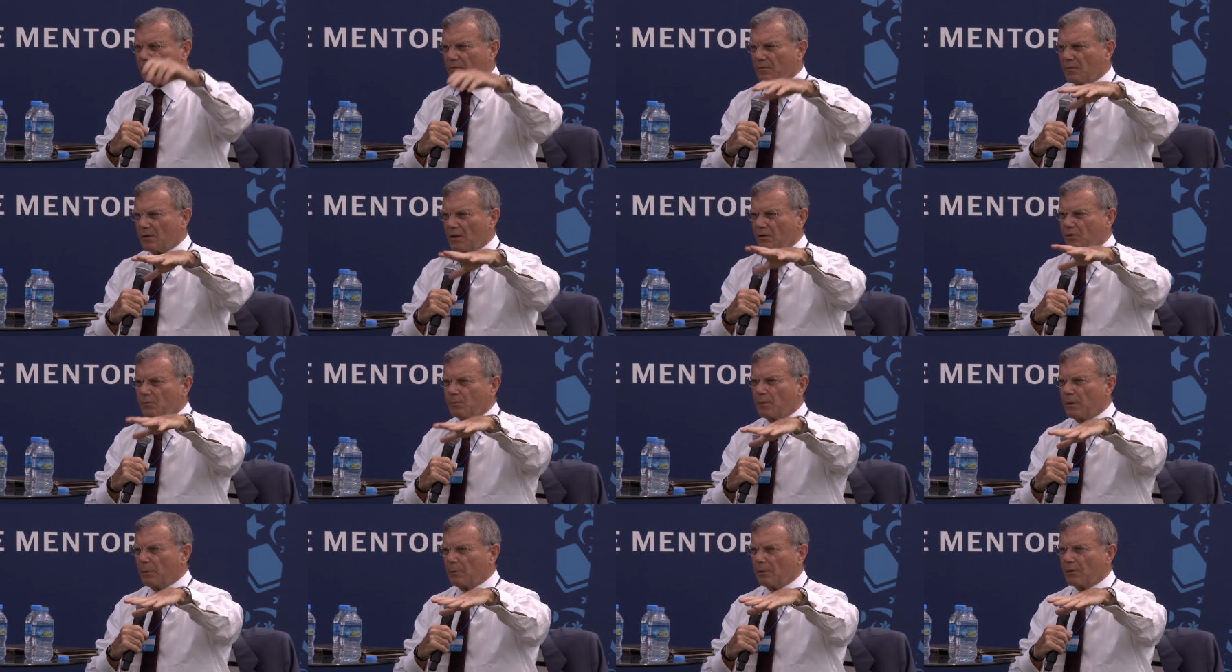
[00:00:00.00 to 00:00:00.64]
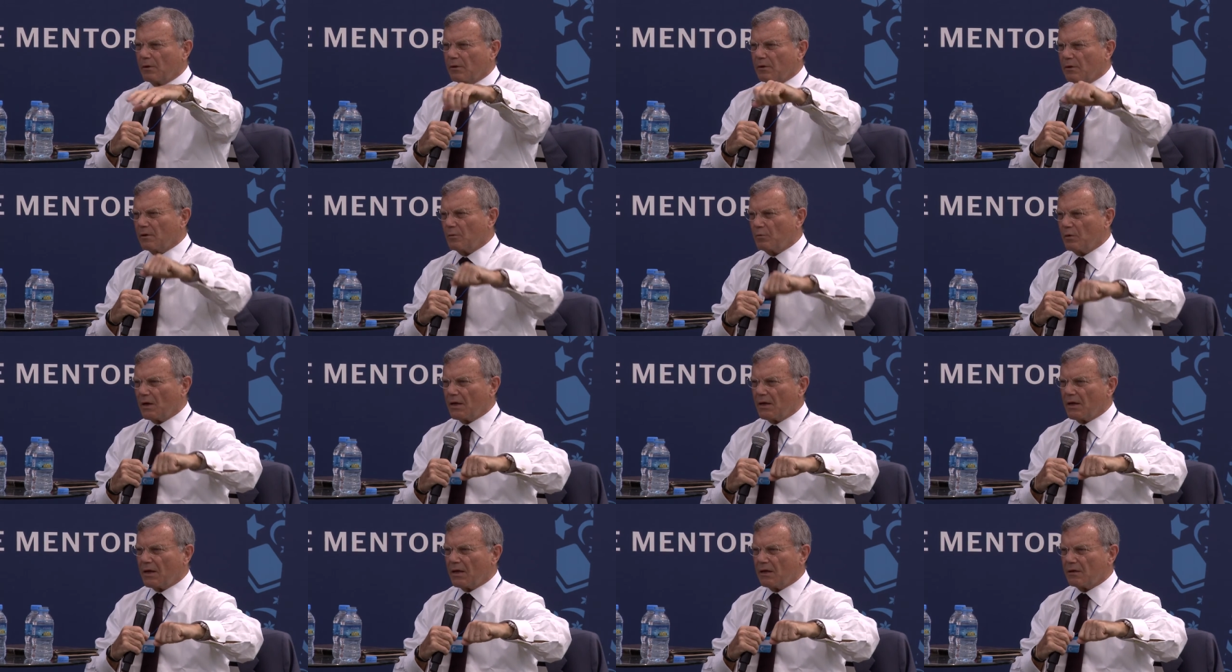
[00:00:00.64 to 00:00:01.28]
those people on the
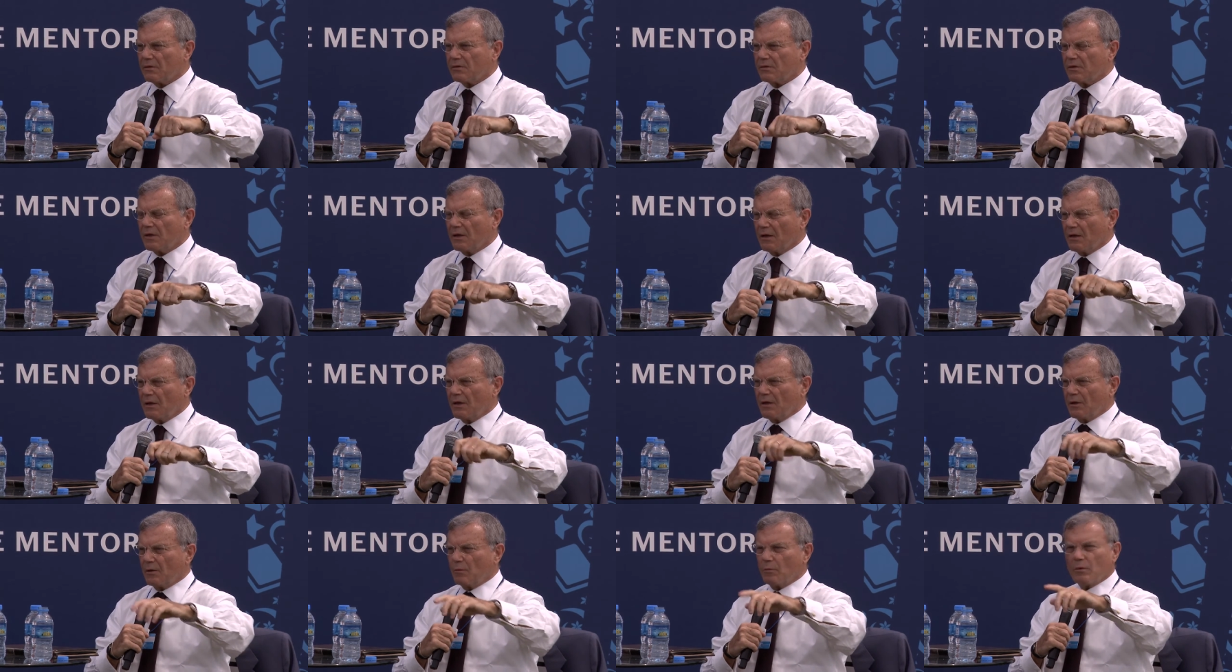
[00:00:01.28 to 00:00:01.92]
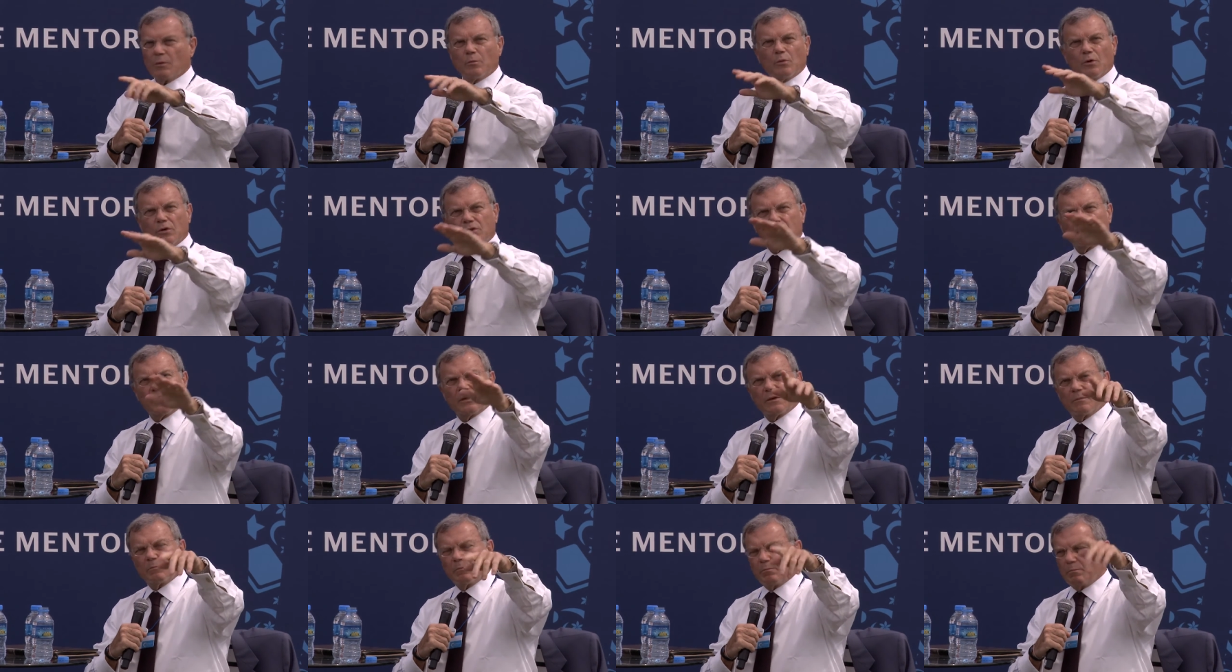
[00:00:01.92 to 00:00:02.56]
White House were
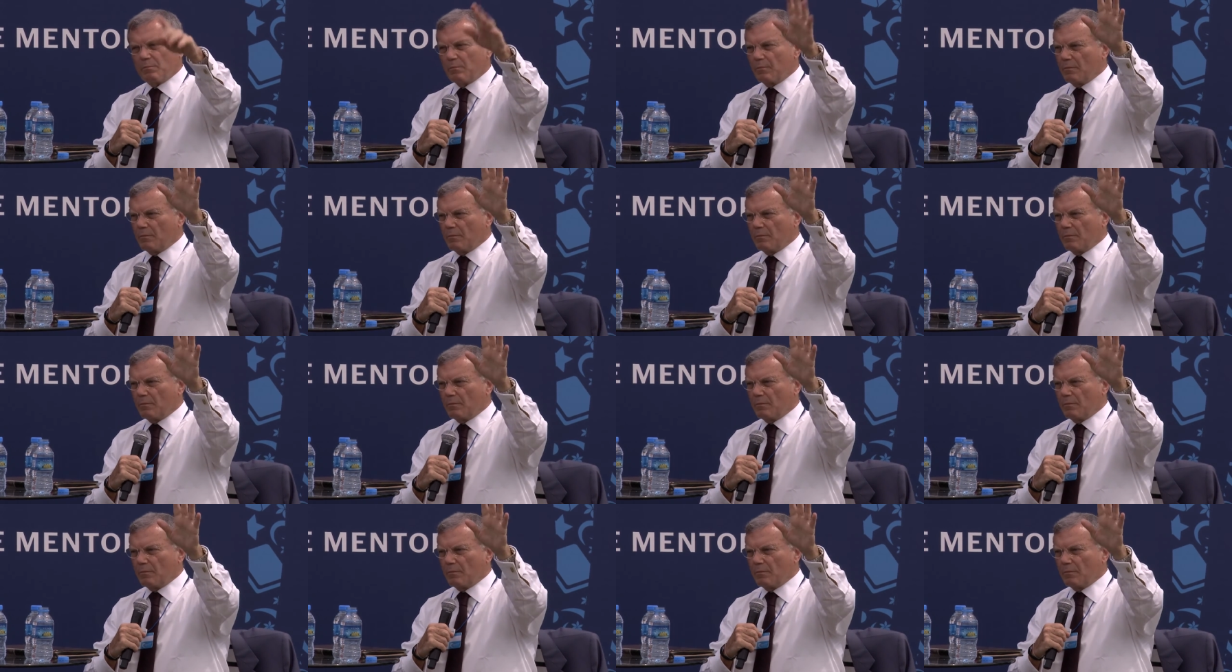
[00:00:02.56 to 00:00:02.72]
watching